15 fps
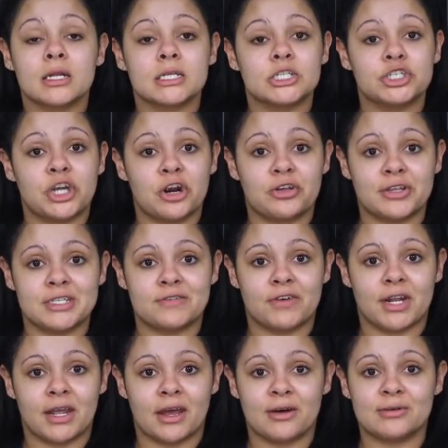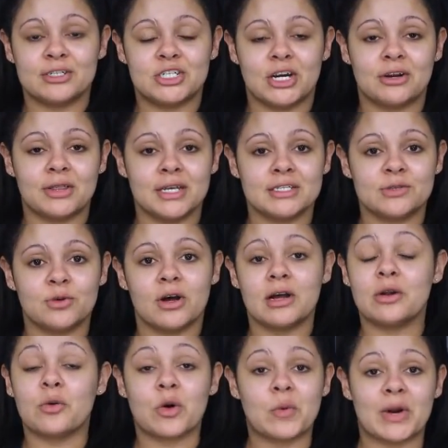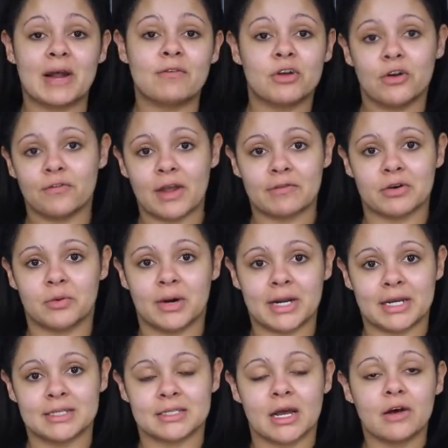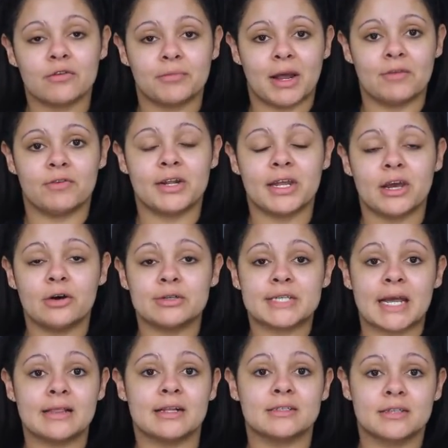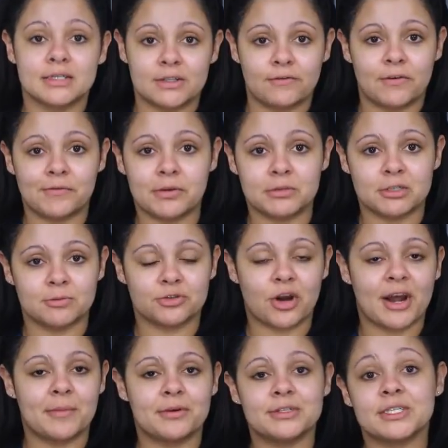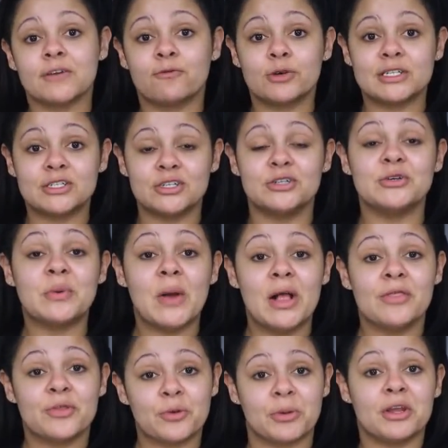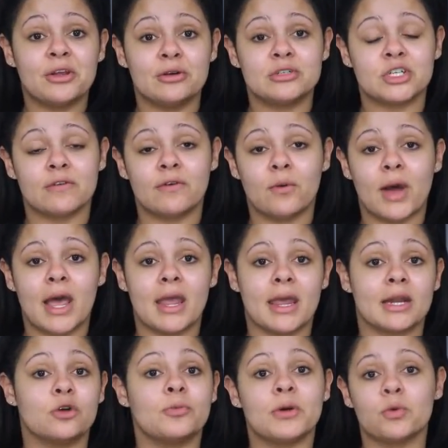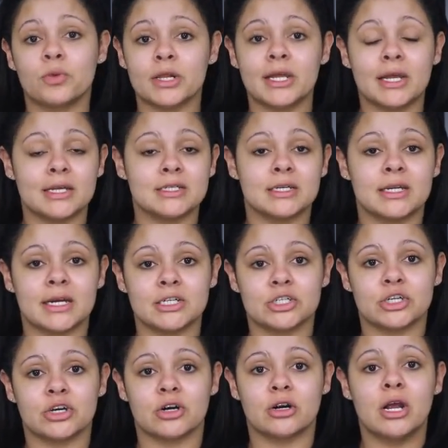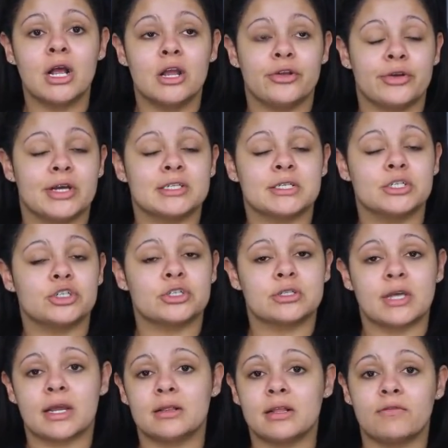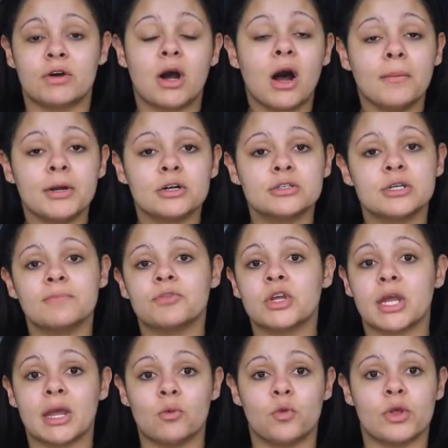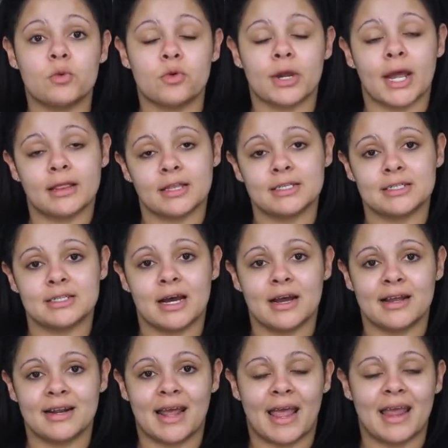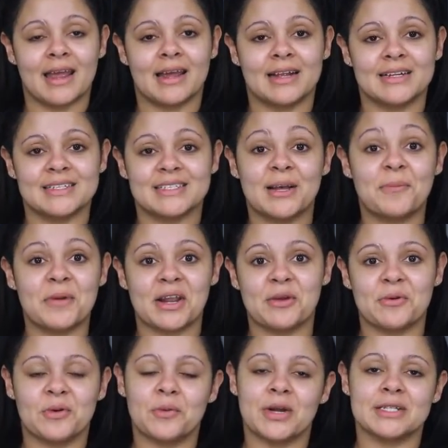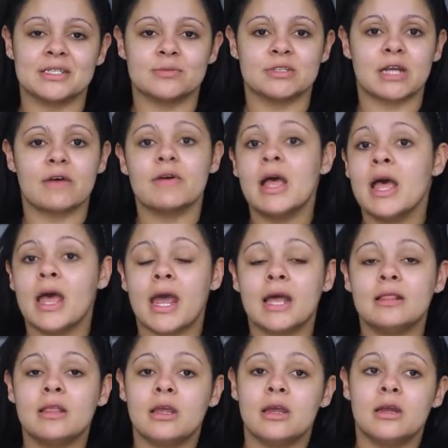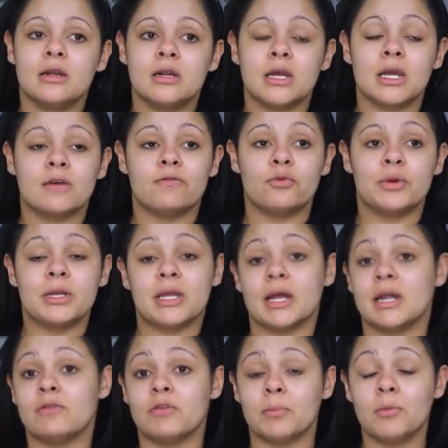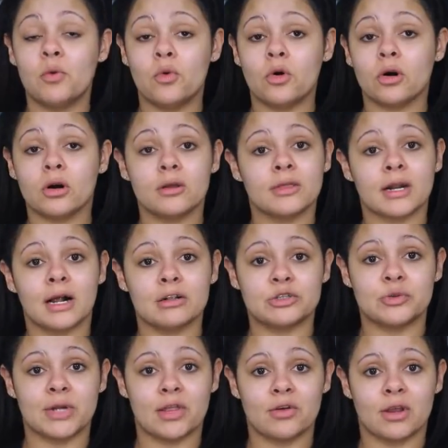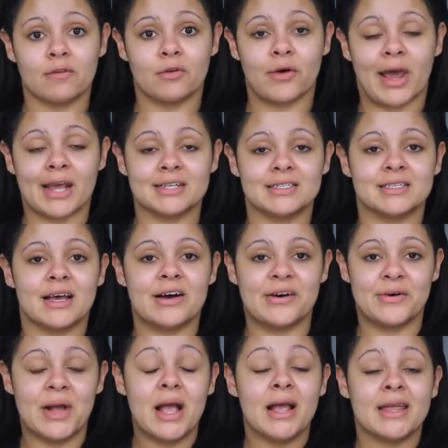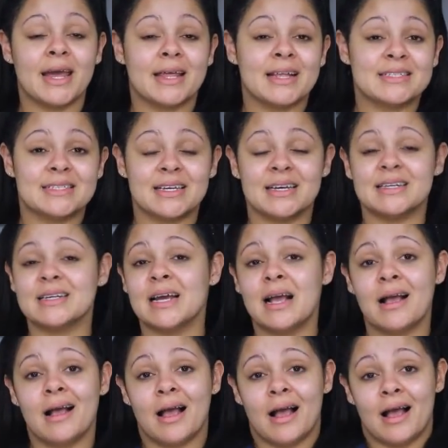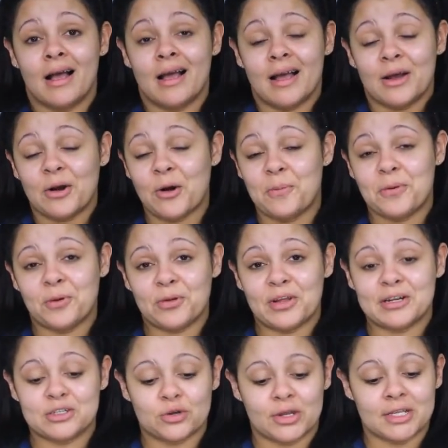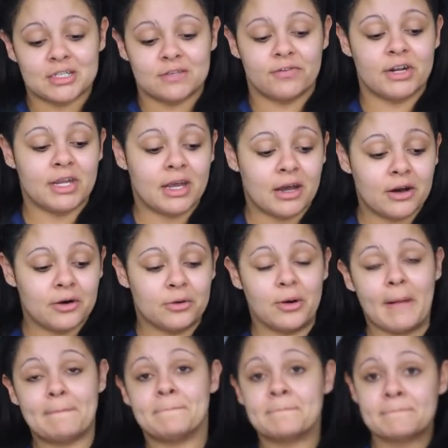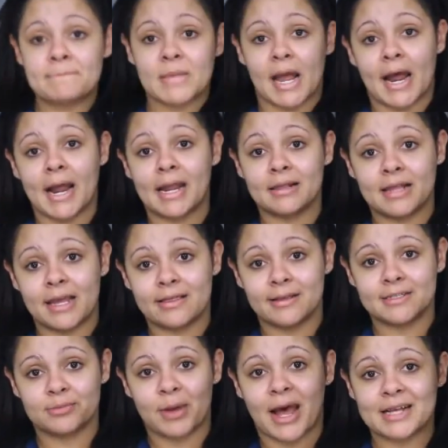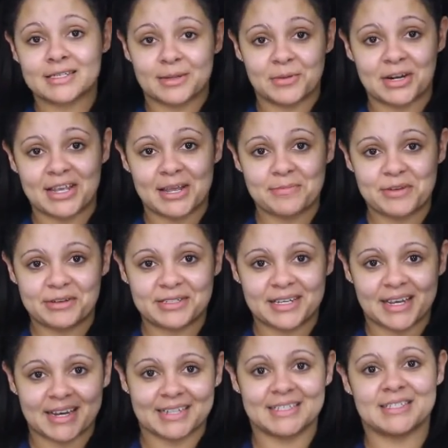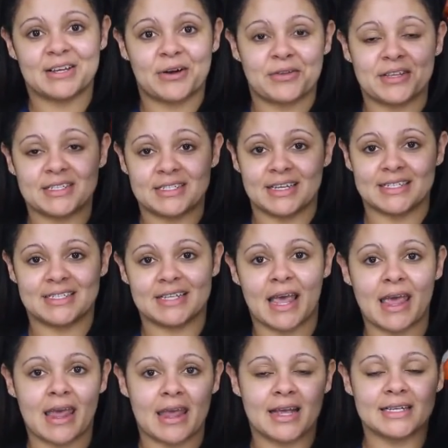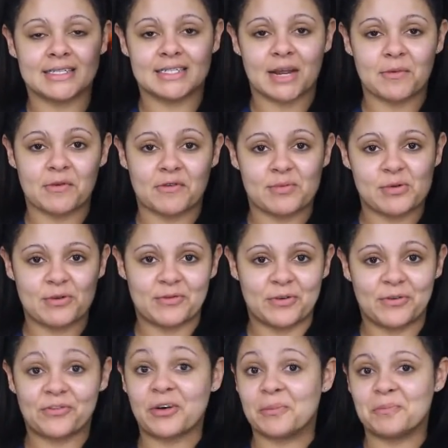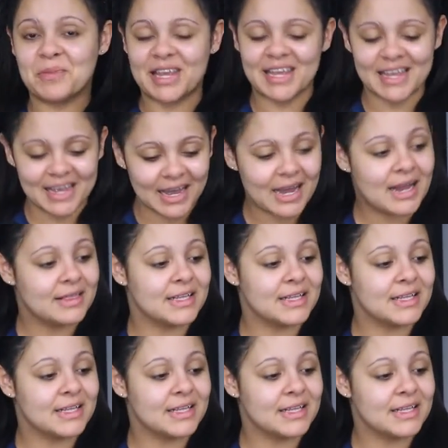Share this video, share this one, or whatever your favorite one is of my videos, and let's get to fifty subscribers. If we do, there'll be a huge giveaway, and it'll be really easy to enter. You guys can just like leave a comment or something, and we will get this done, and somebody will win some stuff. And then if we get even more, then I'll do another giveaway. So yeah, that's it. Hope you really enjoyed this video. I like this mask, I'm gonna keep using it, so this gets a stamp of approval from me.